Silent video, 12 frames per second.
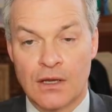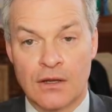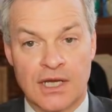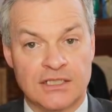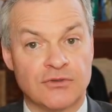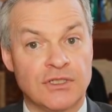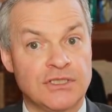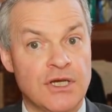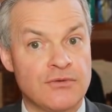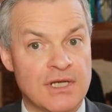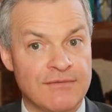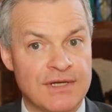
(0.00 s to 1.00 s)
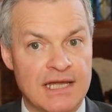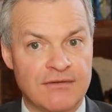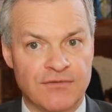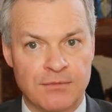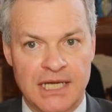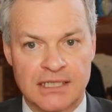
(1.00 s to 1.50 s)
Okay, so I don't have an N
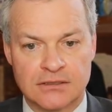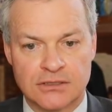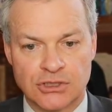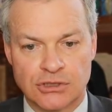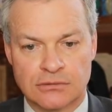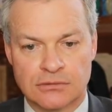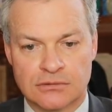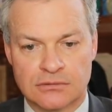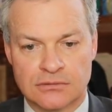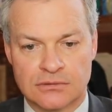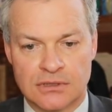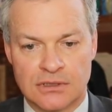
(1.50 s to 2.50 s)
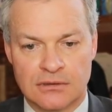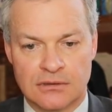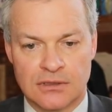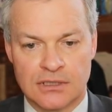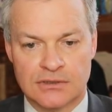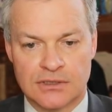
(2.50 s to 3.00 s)
for Benj
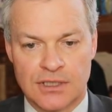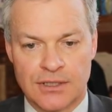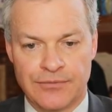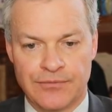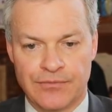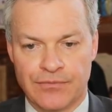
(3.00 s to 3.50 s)
this go.